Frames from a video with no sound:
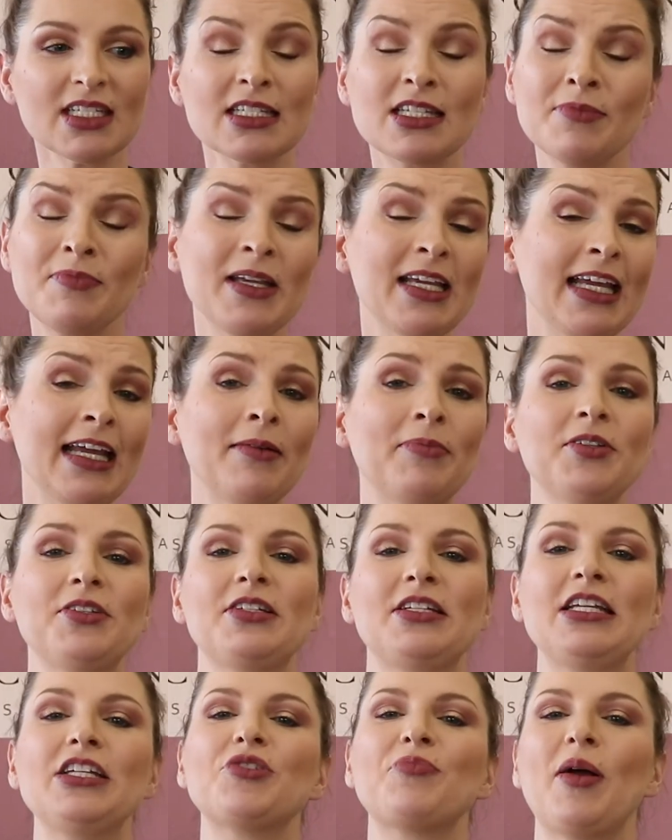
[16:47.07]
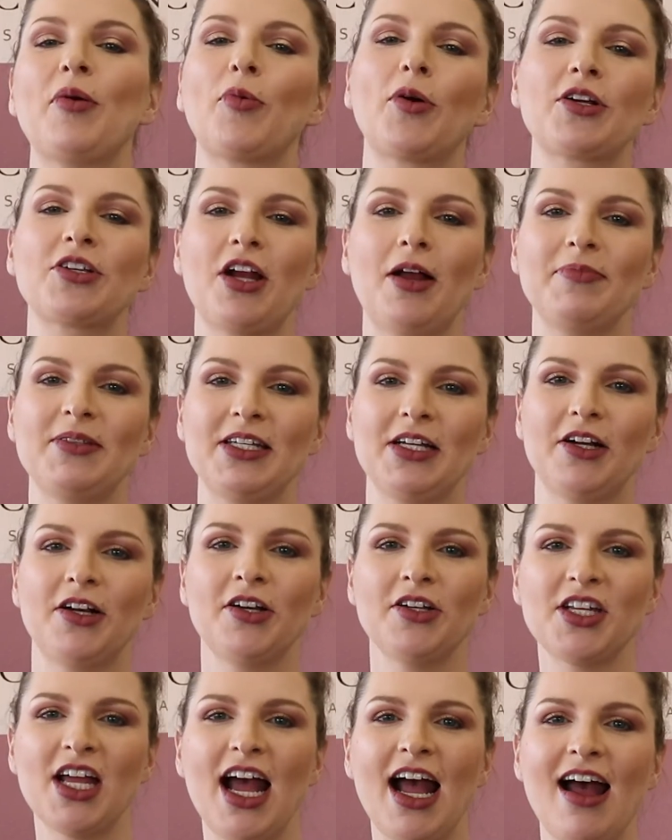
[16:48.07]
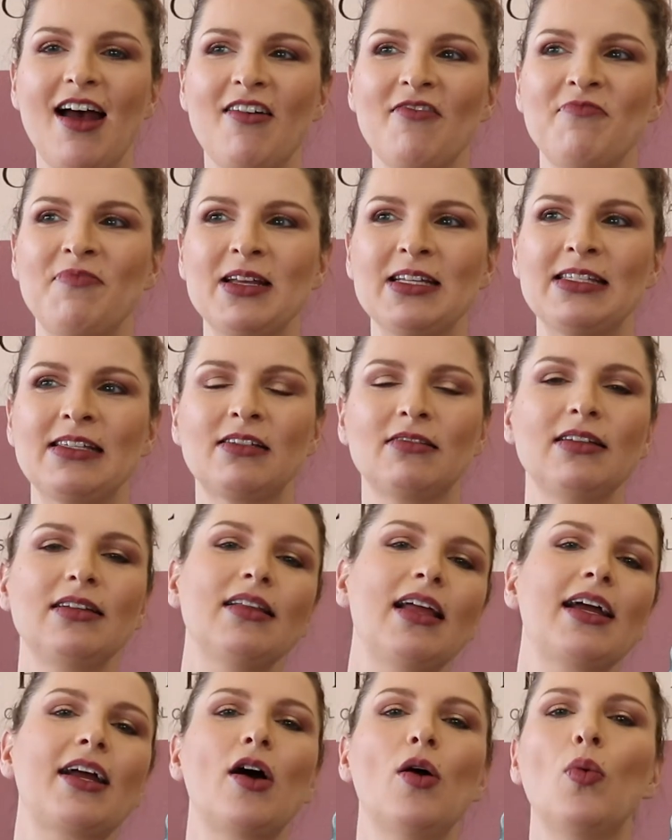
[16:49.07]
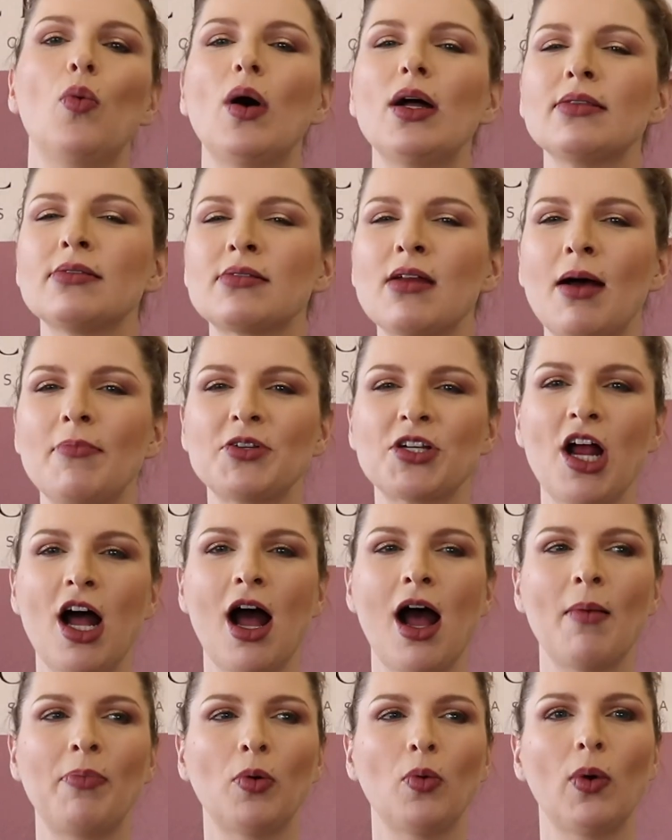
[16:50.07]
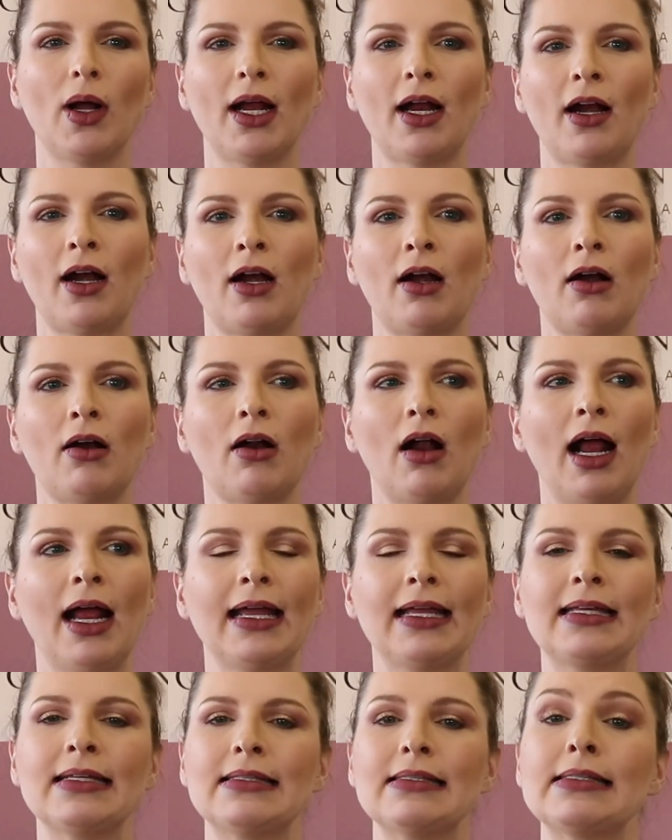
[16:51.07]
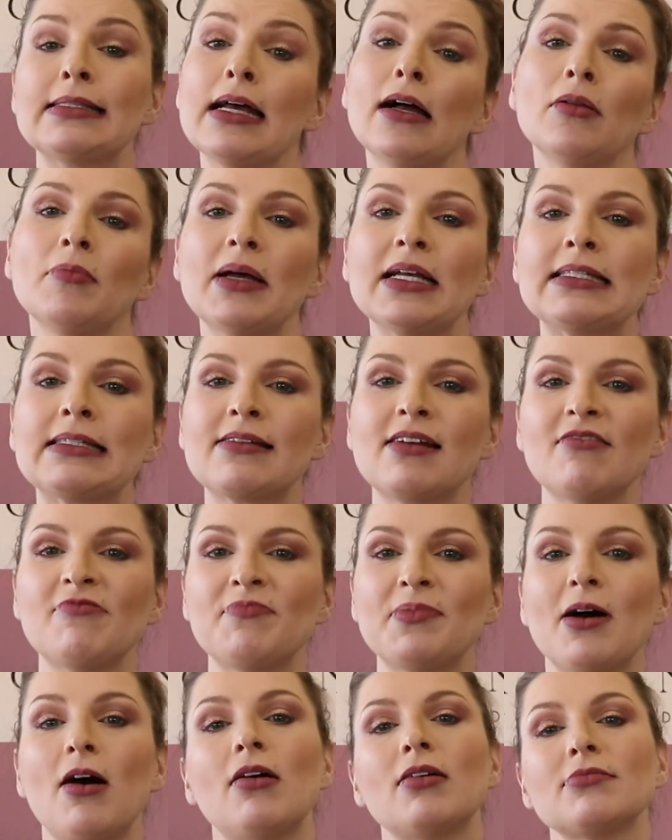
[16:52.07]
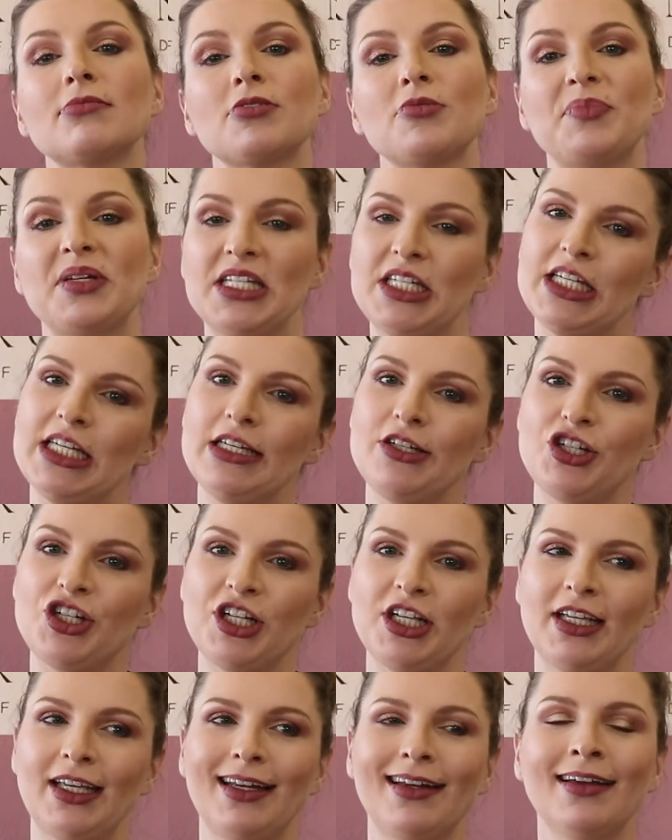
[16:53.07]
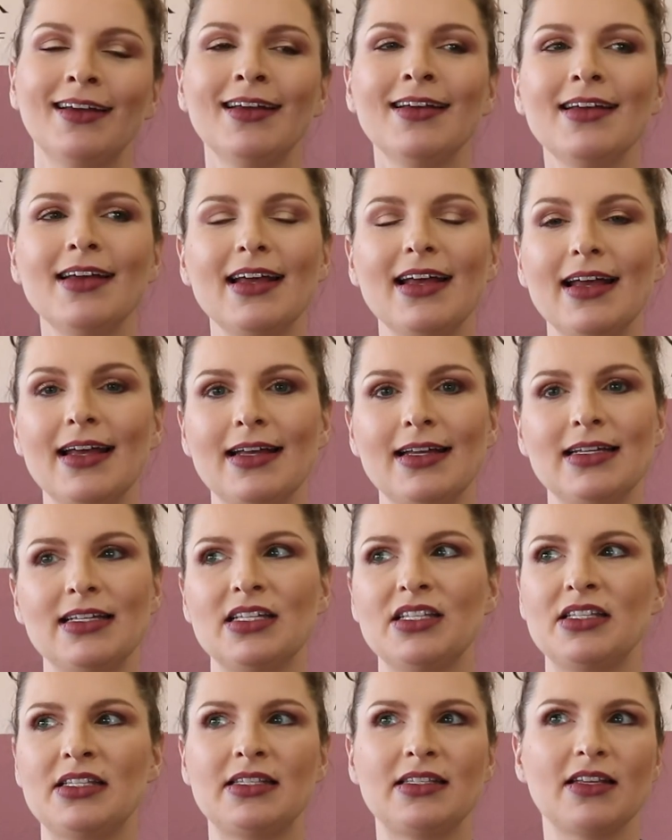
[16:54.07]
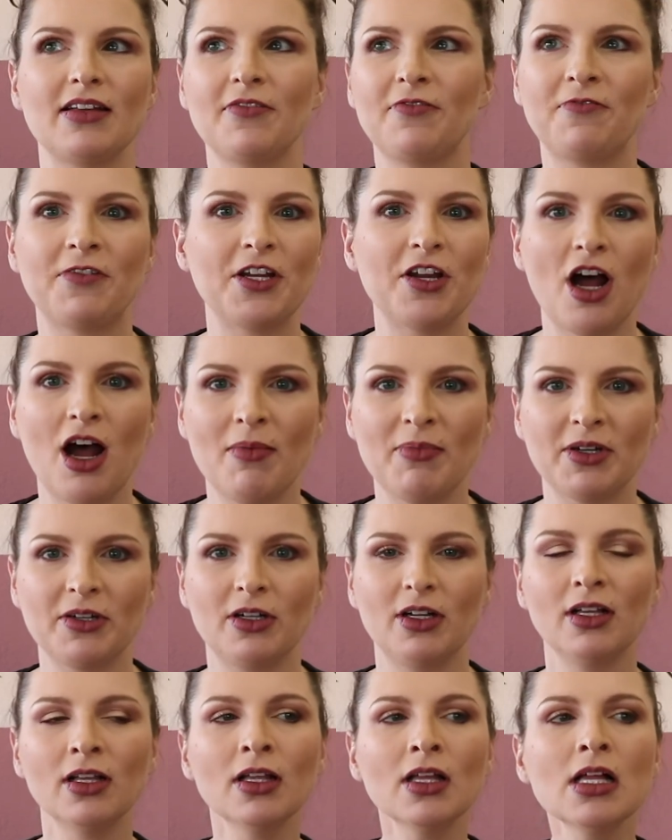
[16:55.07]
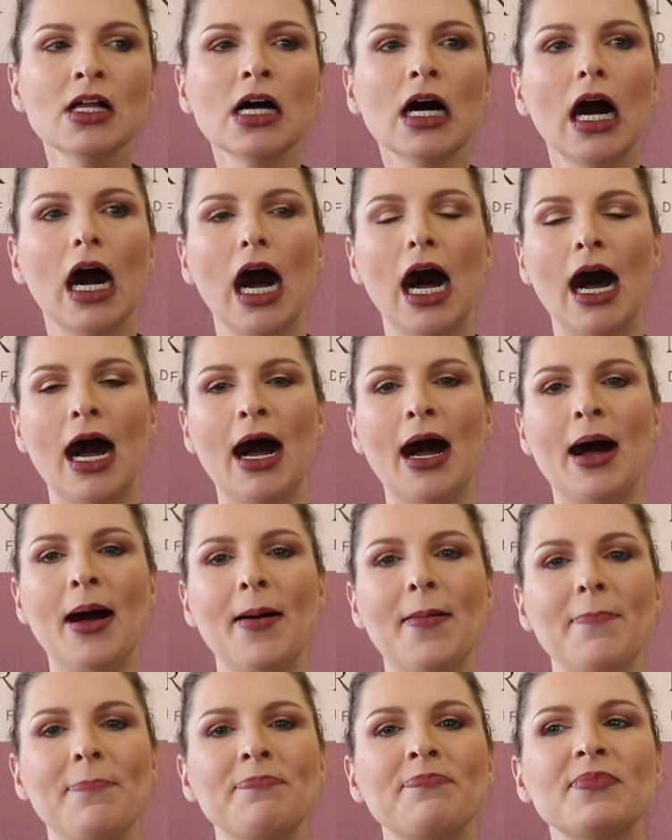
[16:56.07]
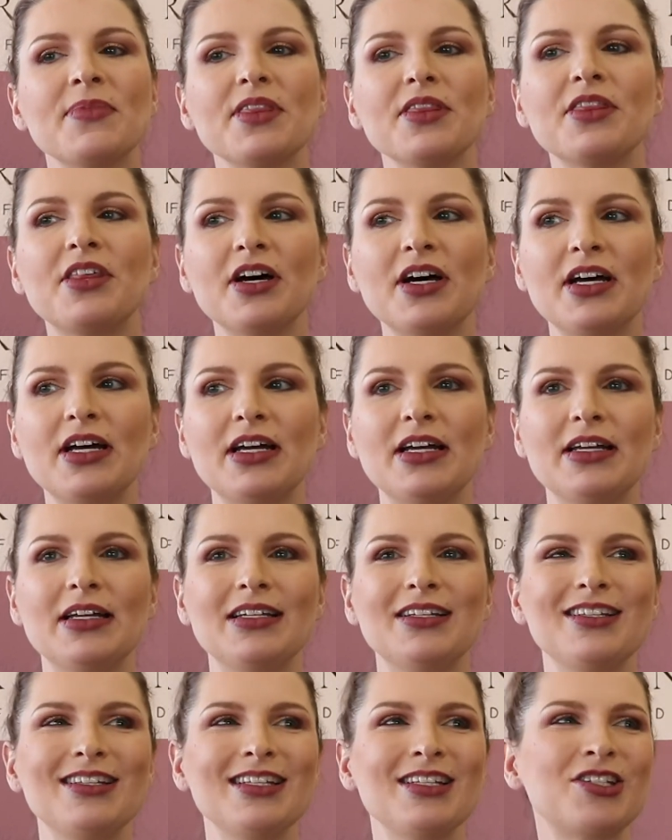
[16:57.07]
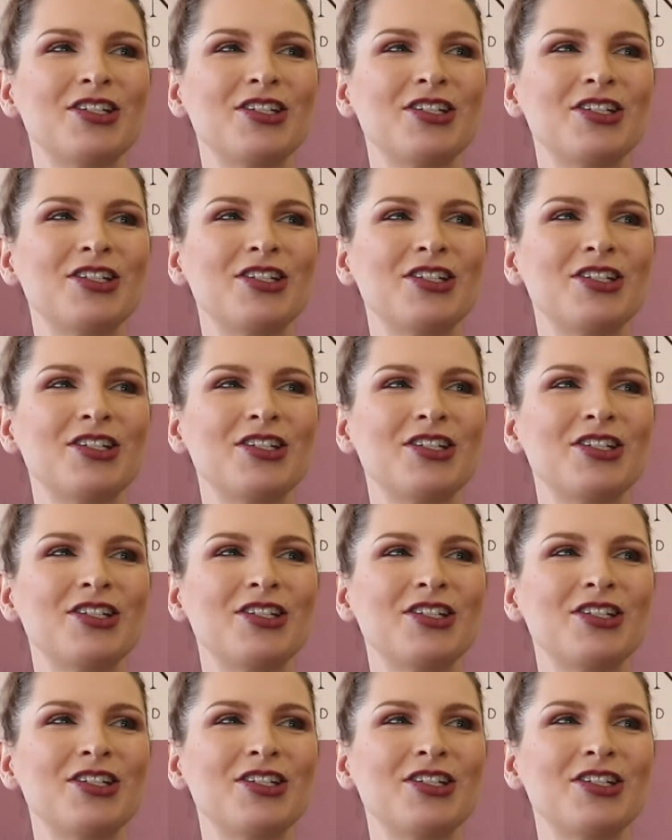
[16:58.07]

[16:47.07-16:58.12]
to be able to teach my workshops here, to have basically like a one-stop shop where I can sell my stuff but also be teaching is phenomenal. The